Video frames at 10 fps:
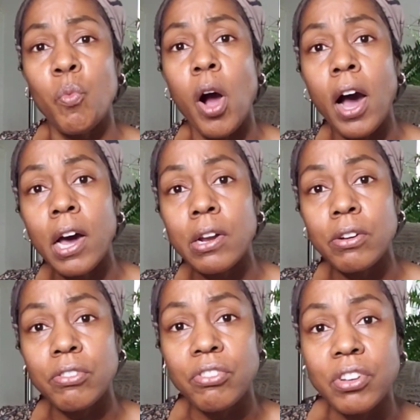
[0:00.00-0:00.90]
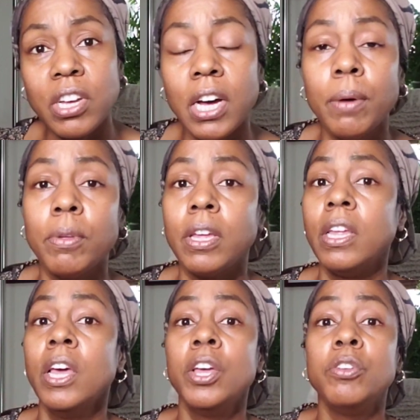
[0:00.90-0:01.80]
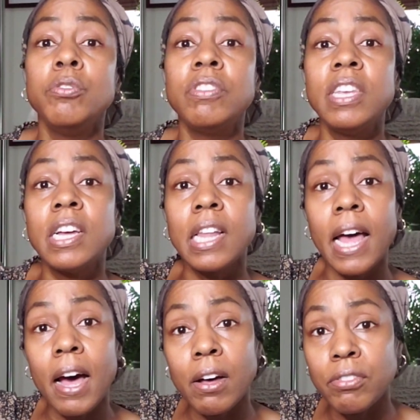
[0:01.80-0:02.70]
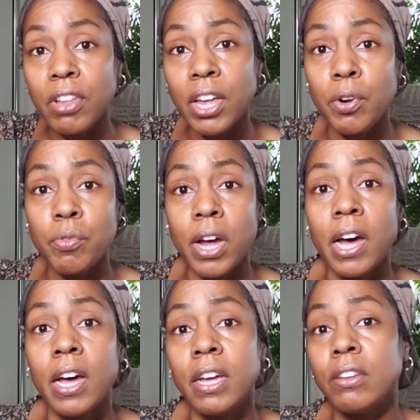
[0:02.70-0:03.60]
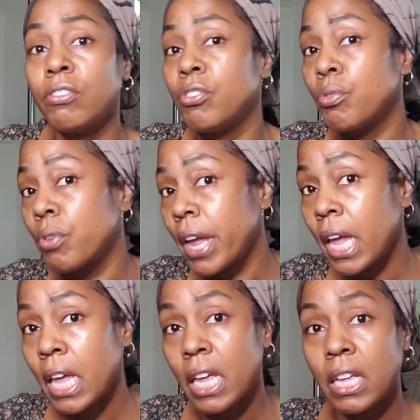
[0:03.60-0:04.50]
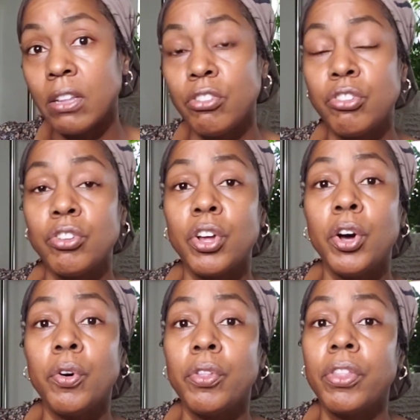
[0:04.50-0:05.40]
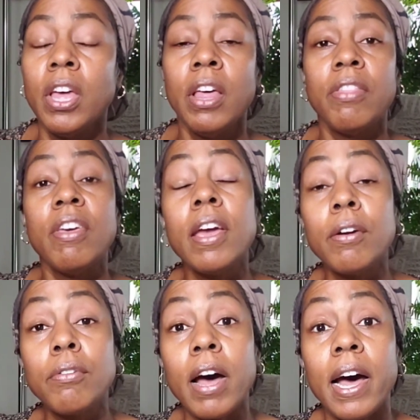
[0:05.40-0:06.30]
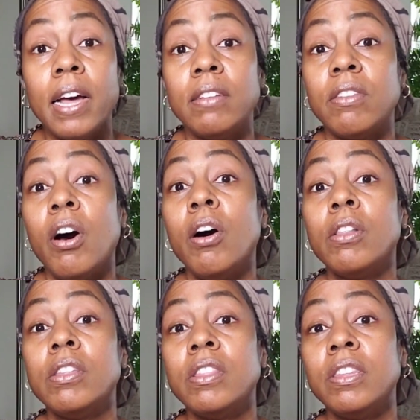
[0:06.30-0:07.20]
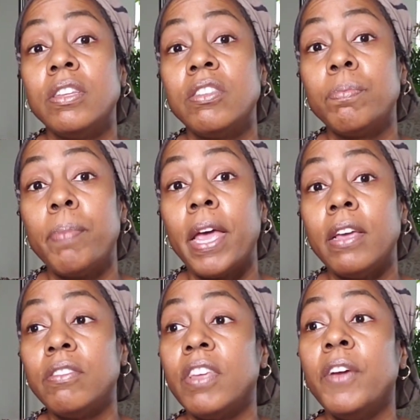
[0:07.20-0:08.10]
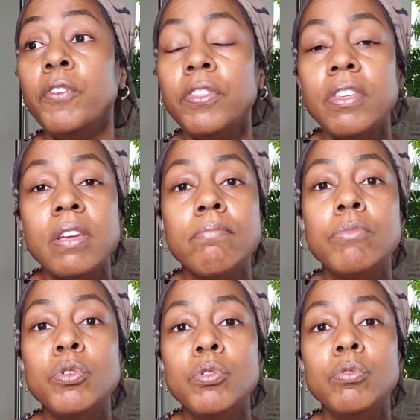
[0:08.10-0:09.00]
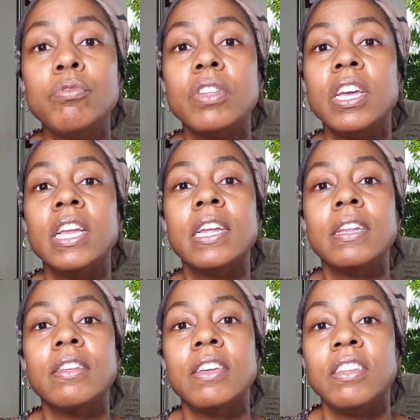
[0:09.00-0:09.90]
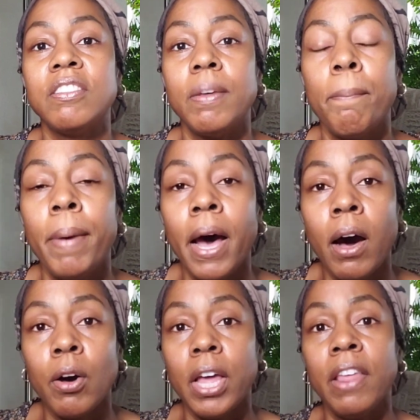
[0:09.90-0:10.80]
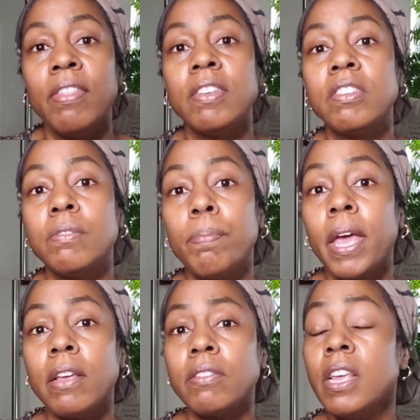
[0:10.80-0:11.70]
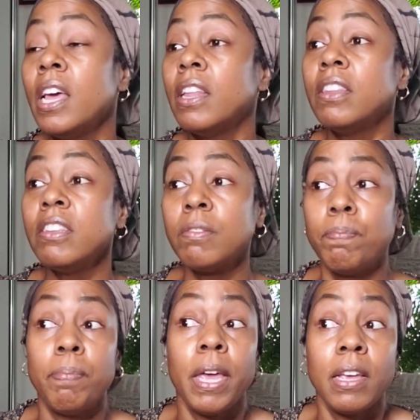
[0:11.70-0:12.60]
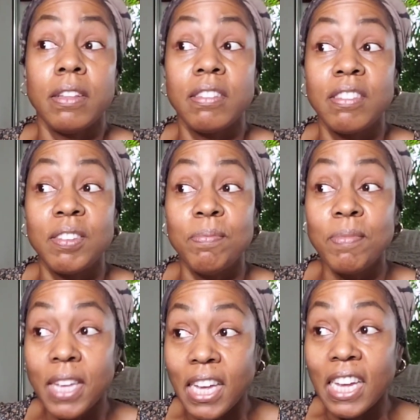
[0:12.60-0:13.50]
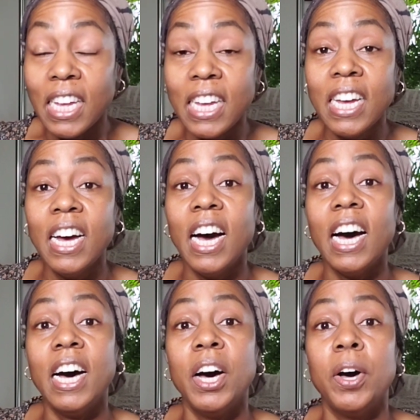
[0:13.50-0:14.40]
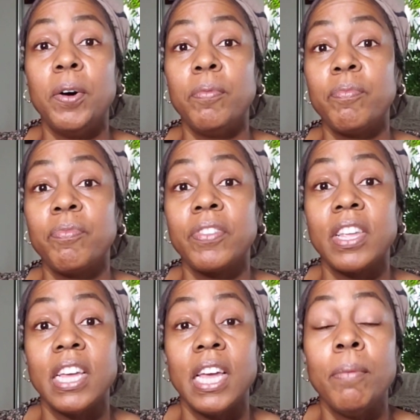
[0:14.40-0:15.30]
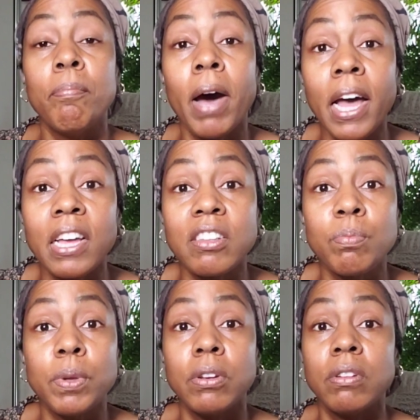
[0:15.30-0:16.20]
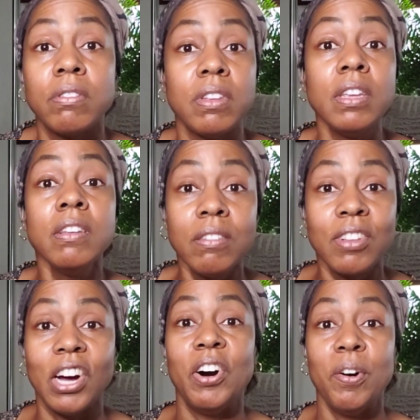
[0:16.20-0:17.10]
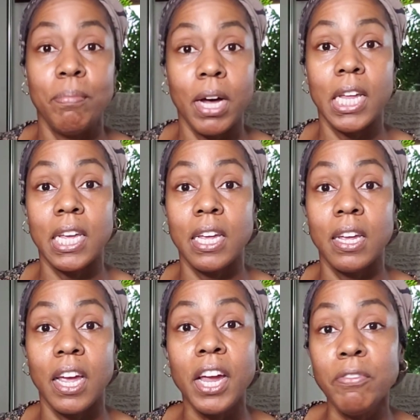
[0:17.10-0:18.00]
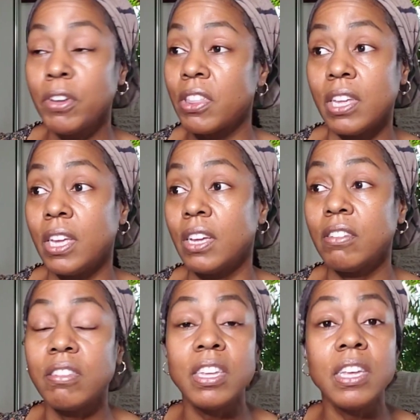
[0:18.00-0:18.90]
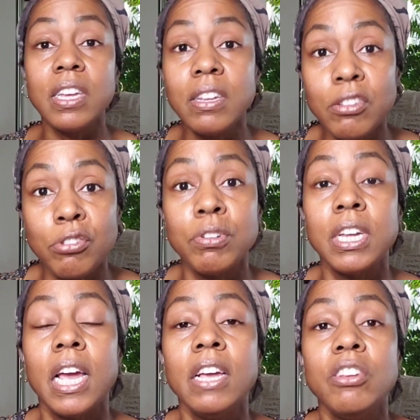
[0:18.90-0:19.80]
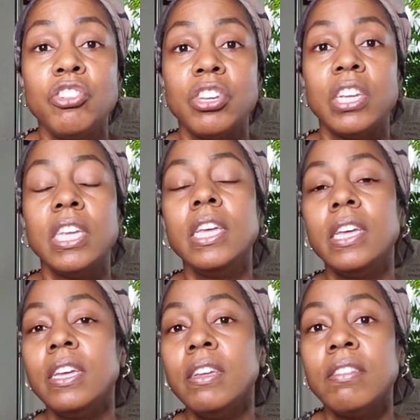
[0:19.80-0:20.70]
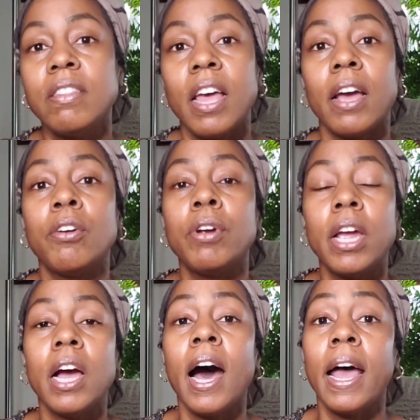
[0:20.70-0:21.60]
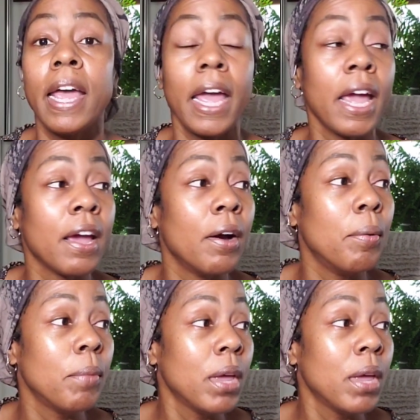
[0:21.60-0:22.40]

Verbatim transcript: Waters are coming. You see clouds, they arise. The rains, you know, they arise all in this space. Everything moves and it, it's about in this space. This space, to me, um, in my experience, is the Almighty. Everything, because He is creation. He is that great I am.